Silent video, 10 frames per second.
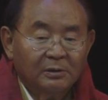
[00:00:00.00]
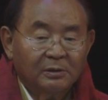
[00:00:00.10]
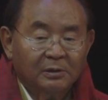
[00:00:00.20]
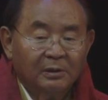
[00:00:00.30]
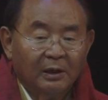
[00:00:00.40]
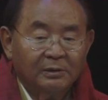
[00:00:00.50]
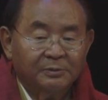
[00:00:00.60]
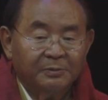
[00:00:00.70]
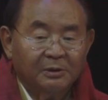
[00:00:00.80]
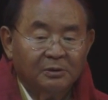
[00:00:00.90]
The
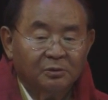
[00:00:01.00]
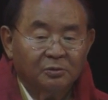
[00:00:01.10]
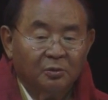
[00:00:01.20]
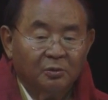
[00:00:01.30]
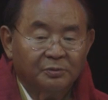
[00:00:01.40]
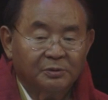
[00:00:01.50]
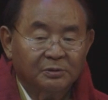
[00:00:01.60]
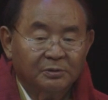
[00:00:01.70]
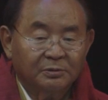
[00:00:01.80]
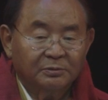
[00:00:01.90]
grasping dissolves.
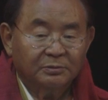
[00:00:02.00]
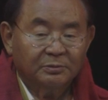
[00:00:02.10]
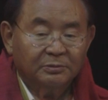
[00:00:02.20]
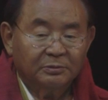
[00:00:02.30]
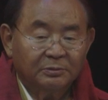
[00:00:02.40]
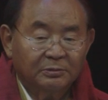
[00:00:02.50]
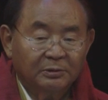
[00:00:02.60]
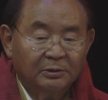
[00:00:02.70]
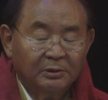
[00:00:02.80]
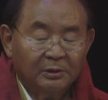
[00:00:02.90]

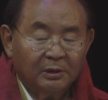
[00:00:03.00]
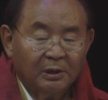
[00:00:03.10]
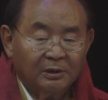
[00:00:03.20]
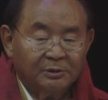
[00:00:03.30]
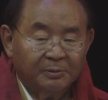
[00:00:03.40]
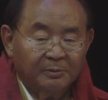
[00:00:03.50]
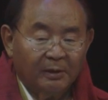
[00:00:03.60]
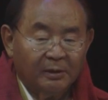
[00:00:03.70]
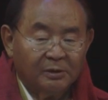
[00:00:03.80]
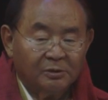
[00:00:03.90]
Grasping
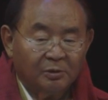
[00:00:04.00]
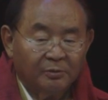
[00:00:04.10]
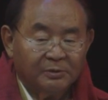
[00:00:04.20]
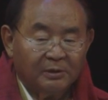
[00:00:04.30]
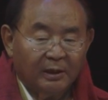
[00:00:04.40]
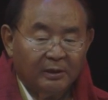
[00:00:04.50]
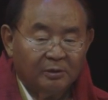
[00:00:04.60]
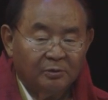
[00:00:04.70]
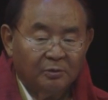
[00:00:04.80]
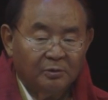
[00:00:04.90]
mind dissolves. Like,
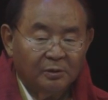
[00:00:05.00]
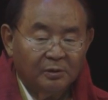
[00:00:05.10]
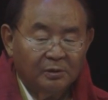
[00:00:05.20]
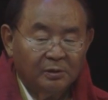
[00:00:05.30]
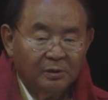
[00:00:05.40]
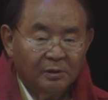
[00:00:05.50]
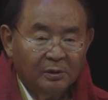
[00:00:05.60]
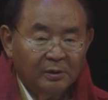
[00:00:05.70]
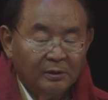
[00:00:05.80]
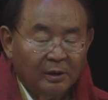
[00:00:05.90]
you know,
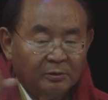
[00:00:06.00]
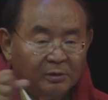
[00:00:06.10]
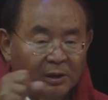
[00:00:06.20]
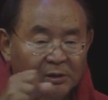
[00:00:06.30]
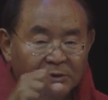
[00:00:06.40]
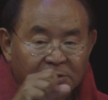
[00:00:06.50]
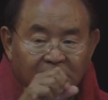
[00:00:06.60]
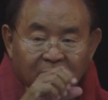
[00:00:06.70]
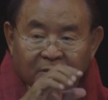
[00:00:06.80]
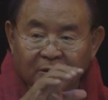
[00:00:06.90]
that you can
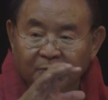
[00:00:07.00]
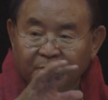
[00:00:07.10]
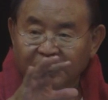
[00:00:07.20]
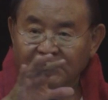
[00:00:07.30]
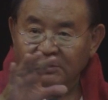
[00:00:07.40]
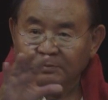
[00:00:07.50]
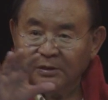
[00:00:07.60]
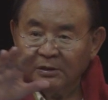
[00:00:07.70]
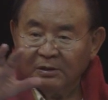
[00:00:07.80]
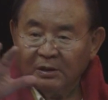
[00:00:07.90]
still think, perceive
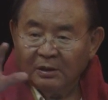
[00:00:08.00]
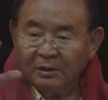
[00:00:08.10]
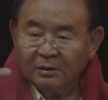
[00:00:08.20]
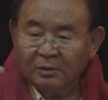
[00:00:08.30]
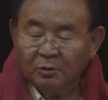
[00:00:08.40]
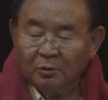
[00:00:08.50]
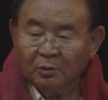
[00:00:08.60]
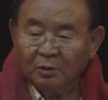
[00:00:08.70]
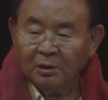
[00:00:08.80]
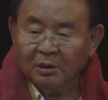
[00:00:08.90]
things, they're no
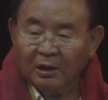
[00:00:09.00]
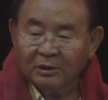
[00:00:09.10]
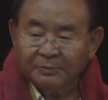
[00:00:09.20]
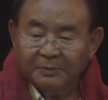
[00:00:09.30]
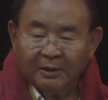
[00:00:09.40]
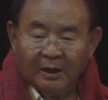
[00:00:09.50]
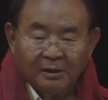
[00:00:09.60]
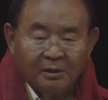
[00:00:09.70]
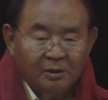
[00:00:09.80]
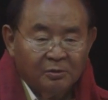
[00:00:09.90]
longer grasping,
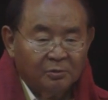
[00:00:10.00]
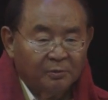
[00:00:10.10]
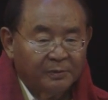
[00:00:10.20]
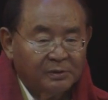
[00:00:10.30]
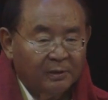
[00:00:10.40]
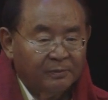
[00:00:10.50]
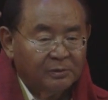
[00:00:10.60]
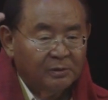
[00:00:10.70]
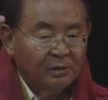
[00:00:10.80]
enter into the perception.